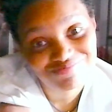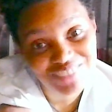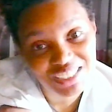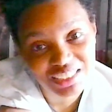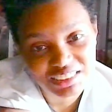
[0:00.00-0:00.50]

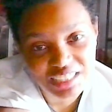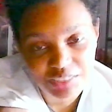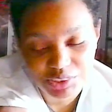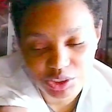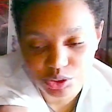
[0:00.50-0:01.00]
less
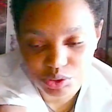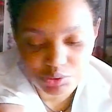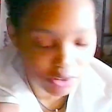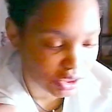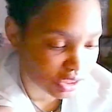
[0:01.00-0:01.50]
having to do as
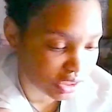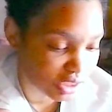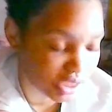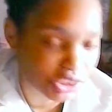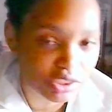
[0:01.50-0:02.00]
far as
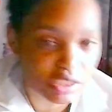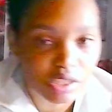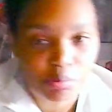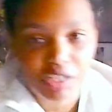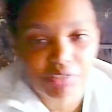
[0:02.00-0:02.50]
installation.
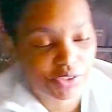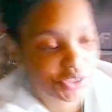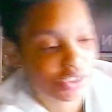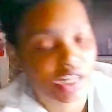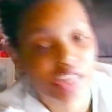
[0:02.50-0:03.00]
But I
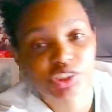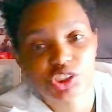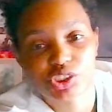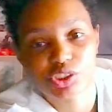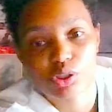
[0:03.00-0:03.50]
figured I'd
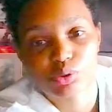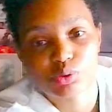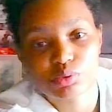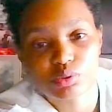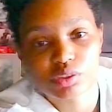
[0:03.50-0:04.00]

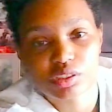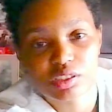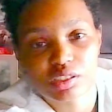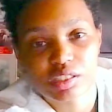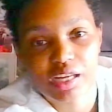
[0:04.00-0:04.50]
show
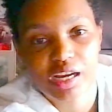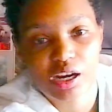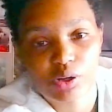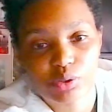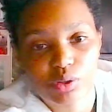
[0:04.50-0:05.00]

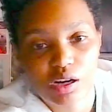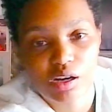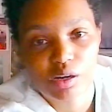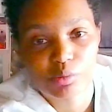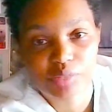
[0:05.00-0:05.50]
how
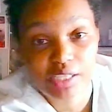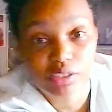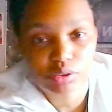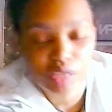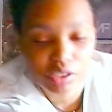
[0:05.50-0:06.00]

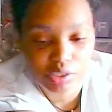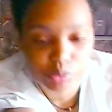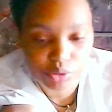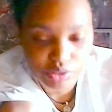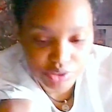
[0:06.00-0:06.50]
that
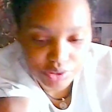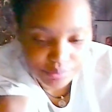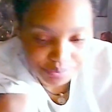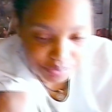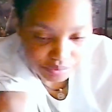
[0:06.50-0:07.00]
works.
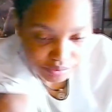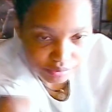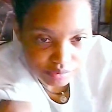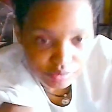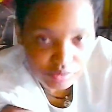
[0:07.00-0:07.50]

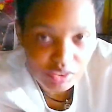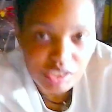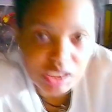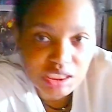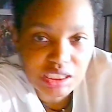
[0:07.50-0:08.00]

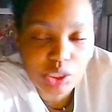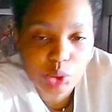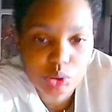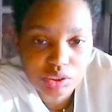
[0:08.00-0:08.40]
So